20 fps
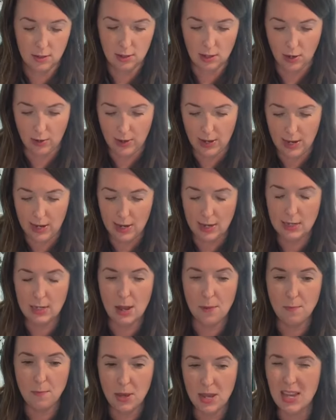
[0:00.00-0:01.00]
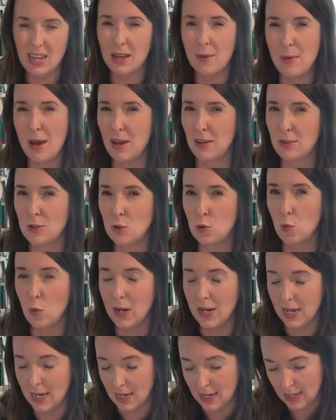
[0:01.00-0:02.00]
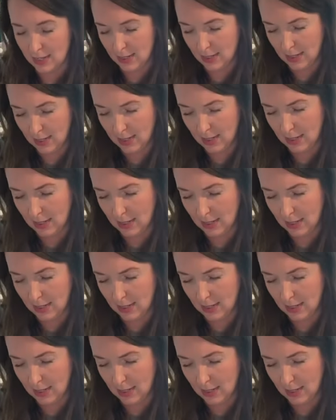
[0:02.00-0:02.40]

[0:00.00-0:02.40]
So it ends up being about 20